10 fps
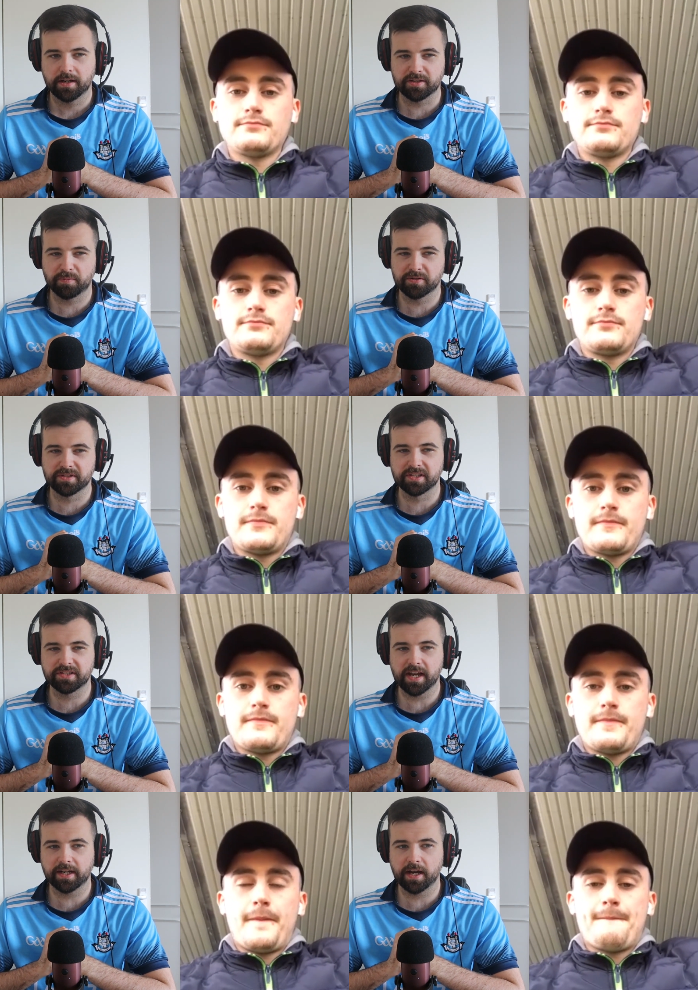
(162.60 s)
Speaker 1: I suppose in the
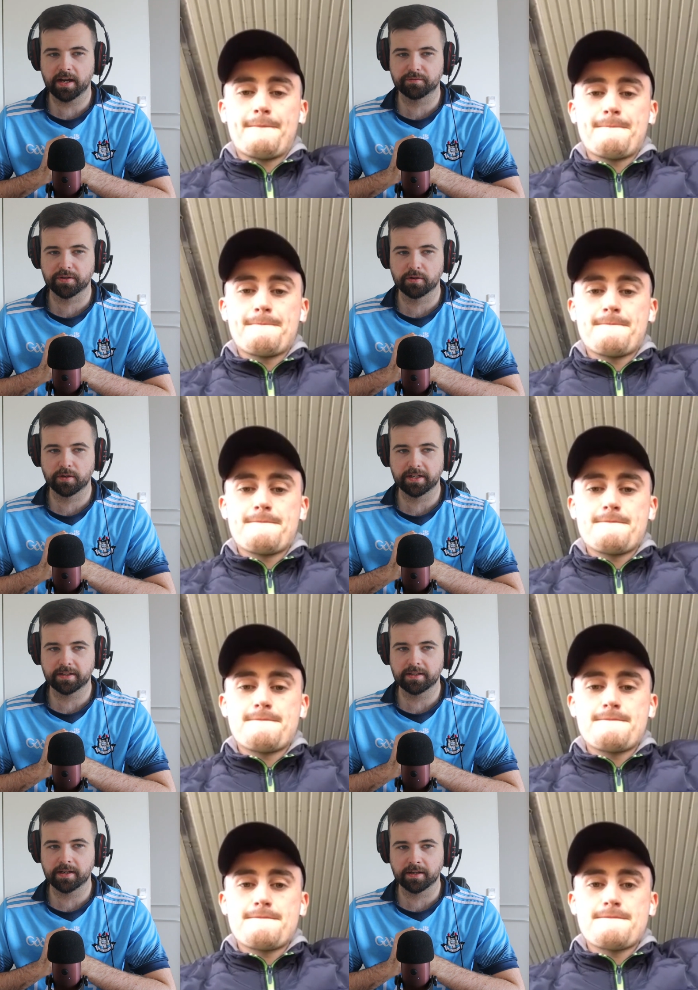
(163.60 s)
second half though,
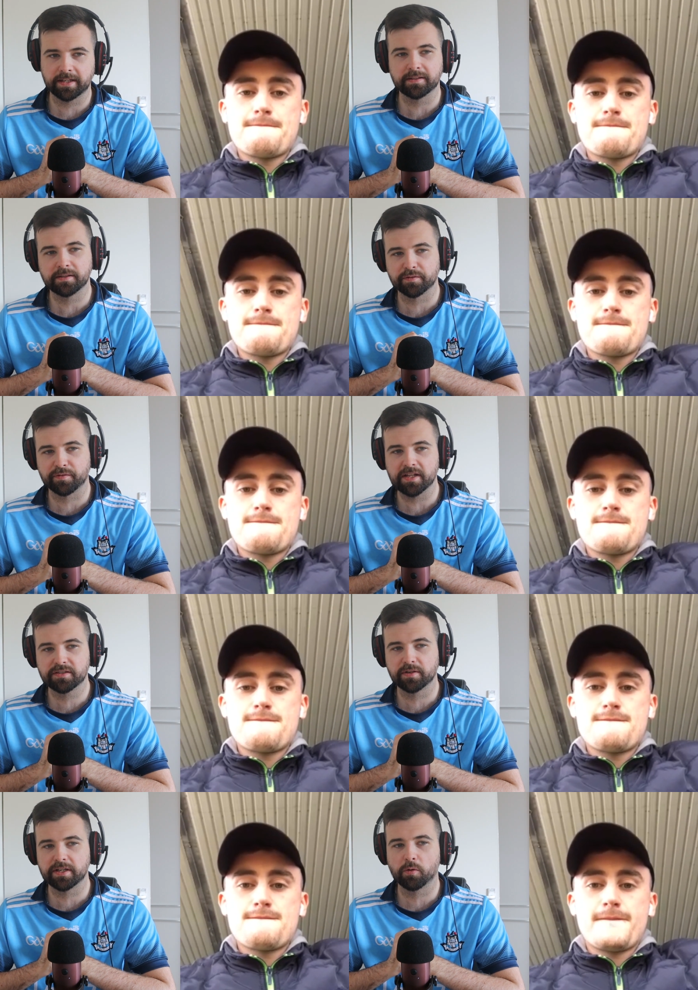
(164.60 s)
like like
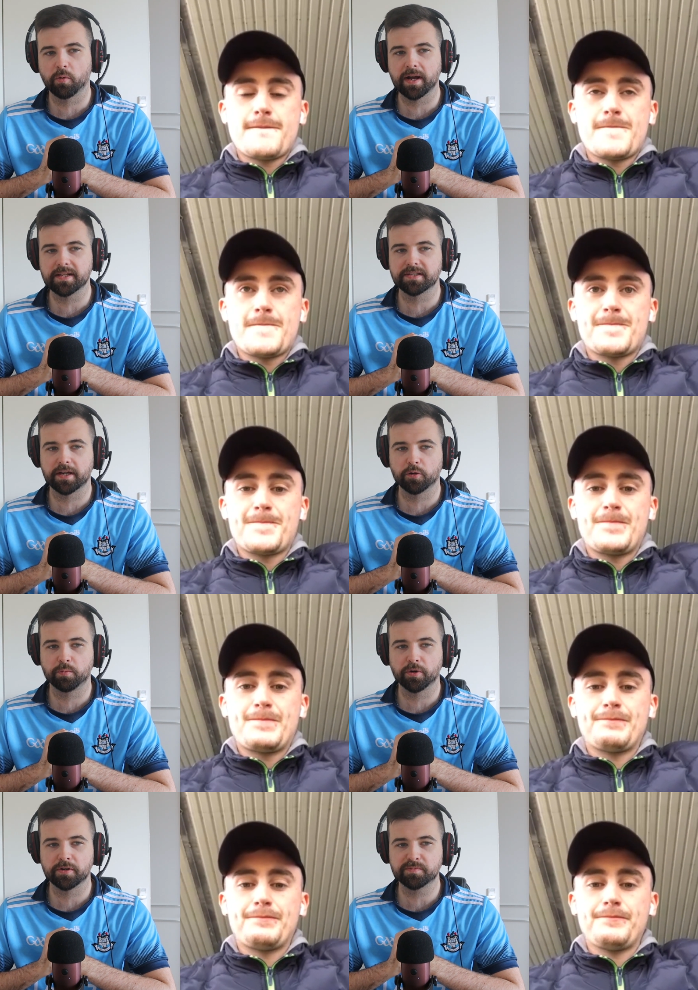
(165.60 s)
defensively you were well set
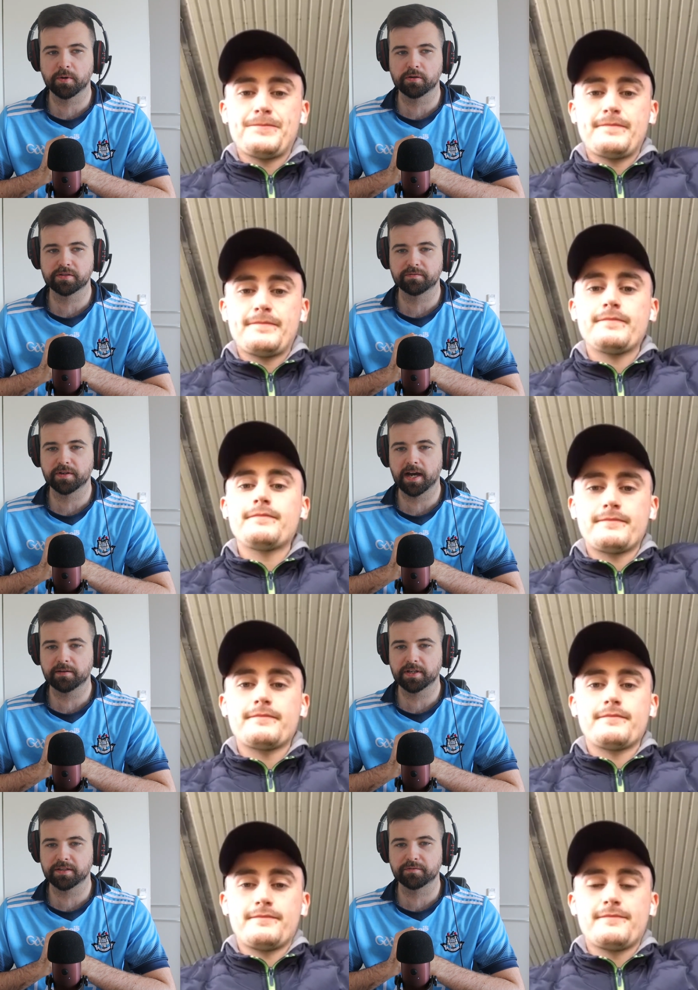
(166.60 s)
up. But I suppose if you
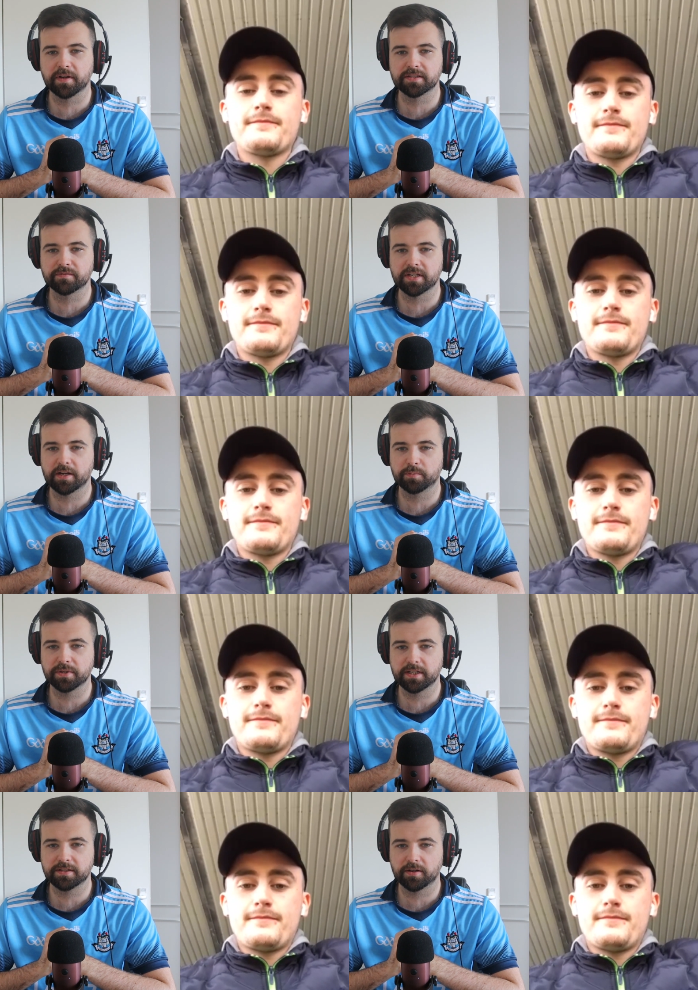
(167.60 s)
have that defensive setup,
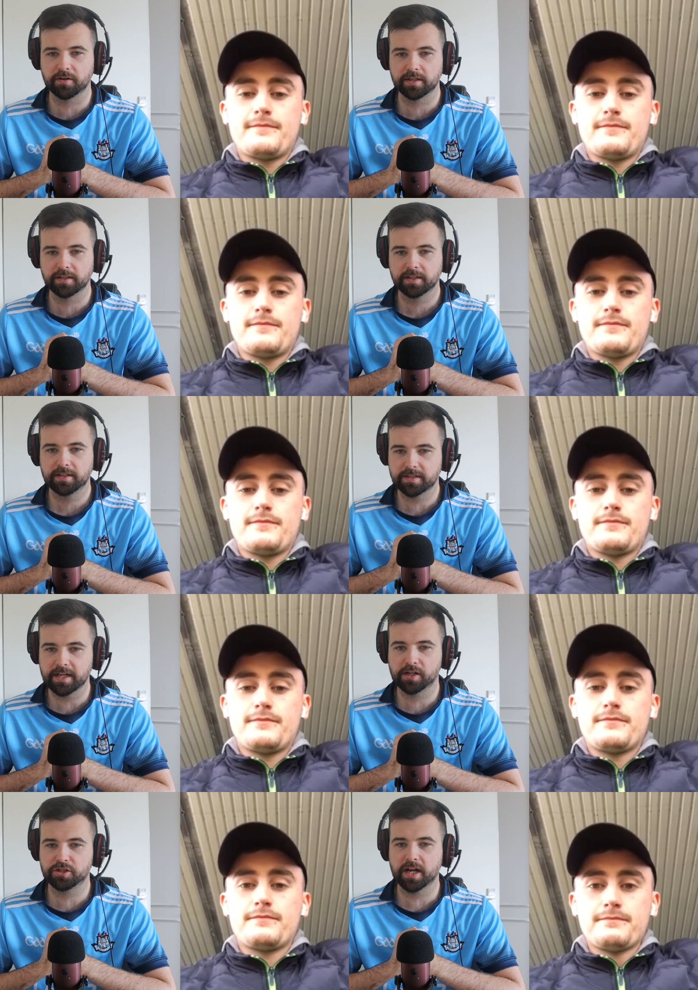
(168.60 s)
you need to kind of
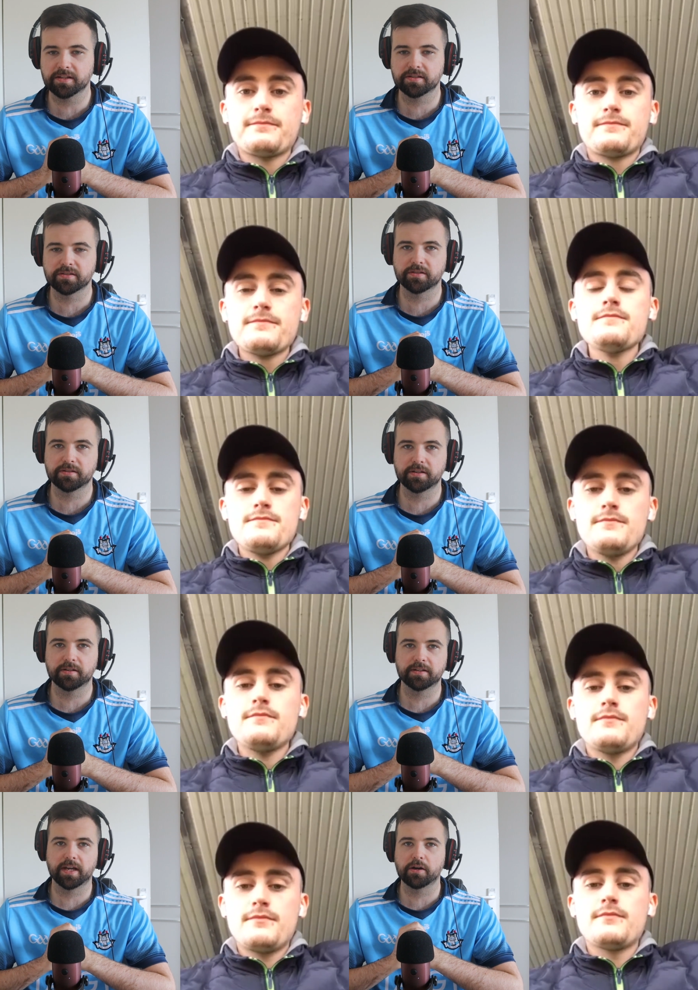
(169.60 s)
take your chances on
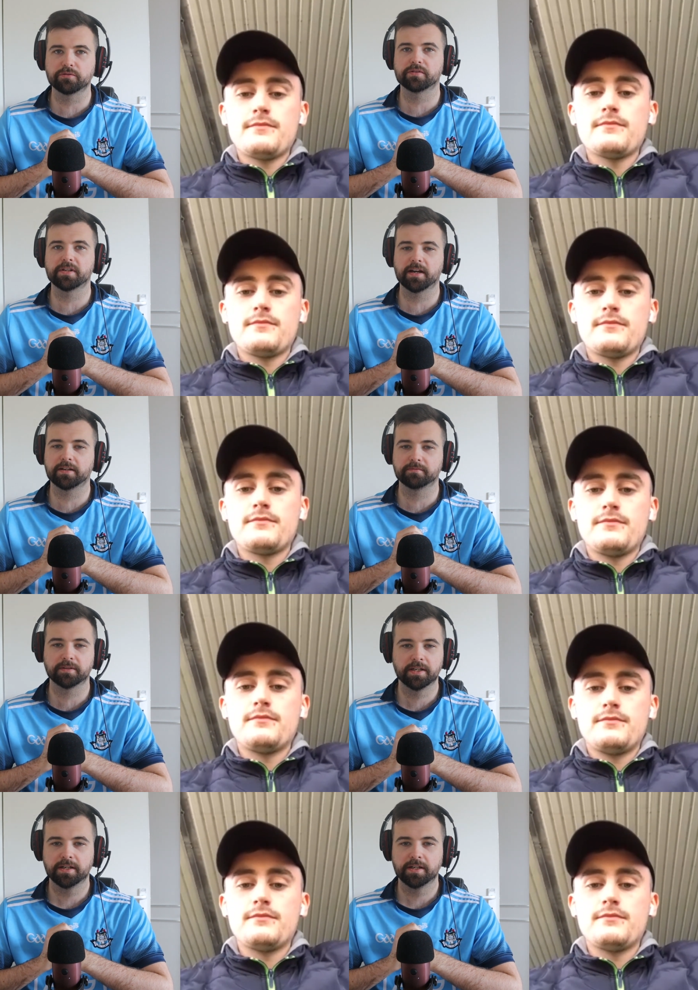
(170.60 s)
the on the counter attack. And